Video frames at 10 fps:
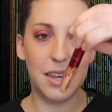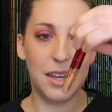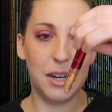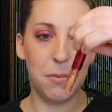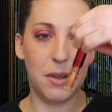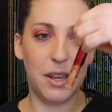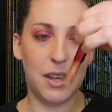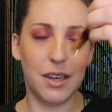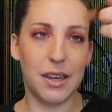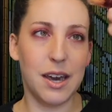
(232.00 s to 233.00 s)
The Itty
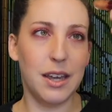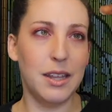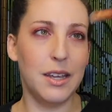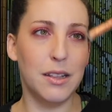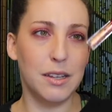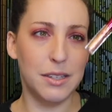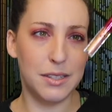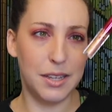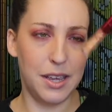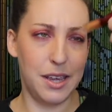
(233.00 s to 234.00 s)
Bitty Kylie
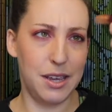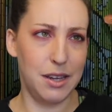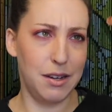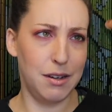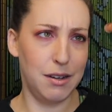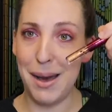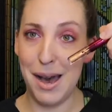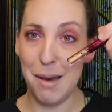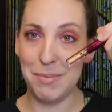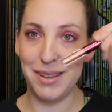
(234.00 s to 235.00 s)
gloss in
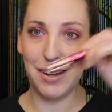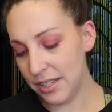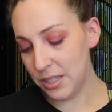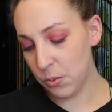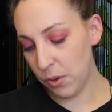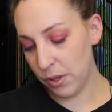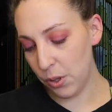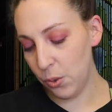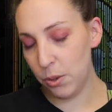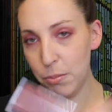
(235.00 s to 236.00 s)
Poppin'. This is one of
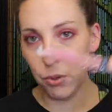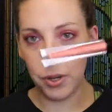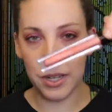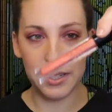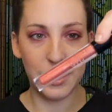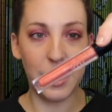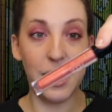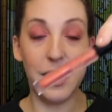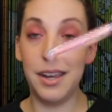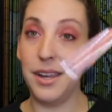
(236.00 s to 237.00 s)
the Huda Booties
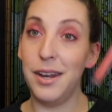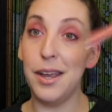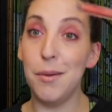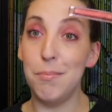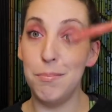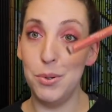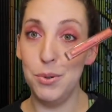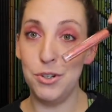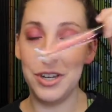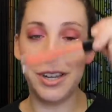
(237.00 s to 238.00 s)
in
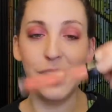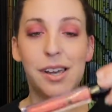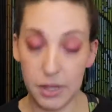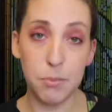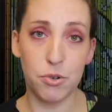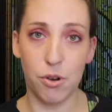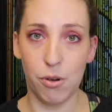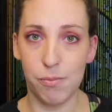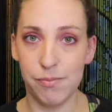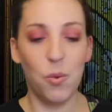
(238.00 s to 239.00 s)
Bougie Lip
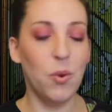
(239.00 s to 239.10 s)
Strobe.